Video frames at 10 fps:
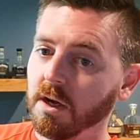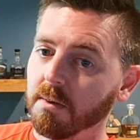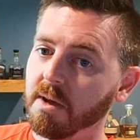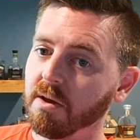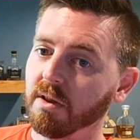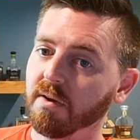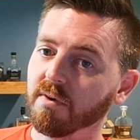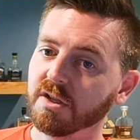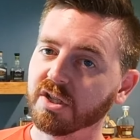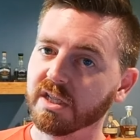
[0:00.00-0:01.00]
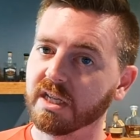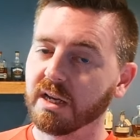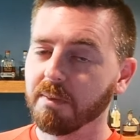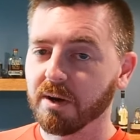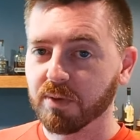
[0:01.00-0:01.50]
May you live richly and
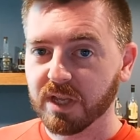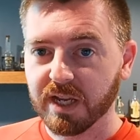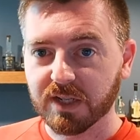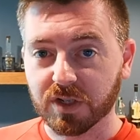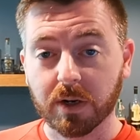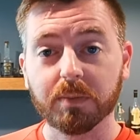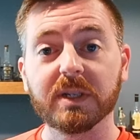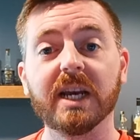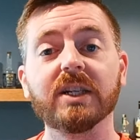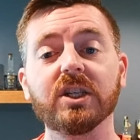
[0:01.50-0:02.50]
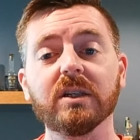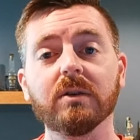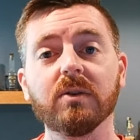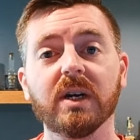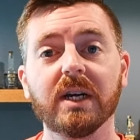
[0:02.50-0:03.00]
get better with age, and I hope to catch
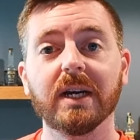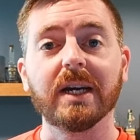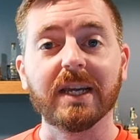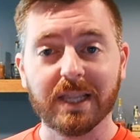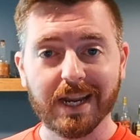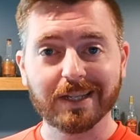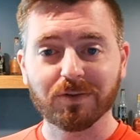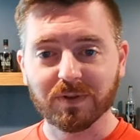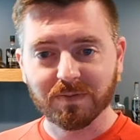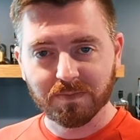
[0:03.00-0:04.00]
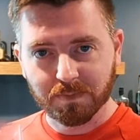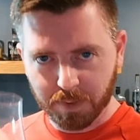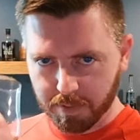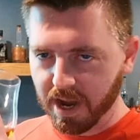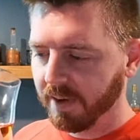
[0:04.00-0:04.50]
you in the next one.
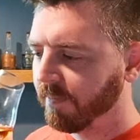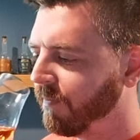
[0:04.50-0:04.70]
Bye-bye.